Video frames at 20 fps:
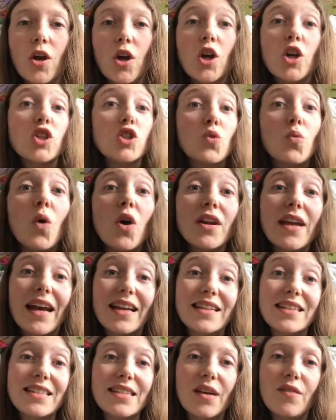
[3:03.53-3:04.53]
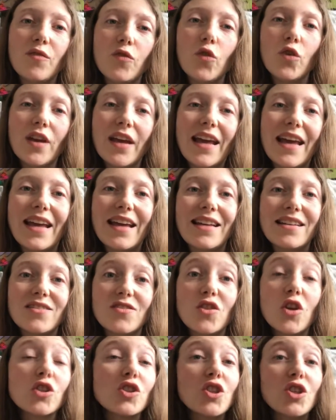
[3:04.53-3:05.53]
So one handy tip for you is
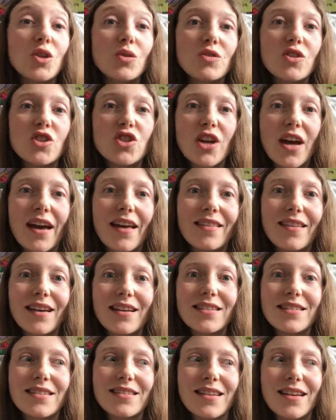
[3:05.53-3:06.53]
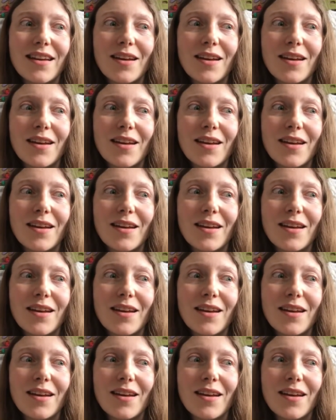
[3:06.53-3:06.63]
not to use a chair that's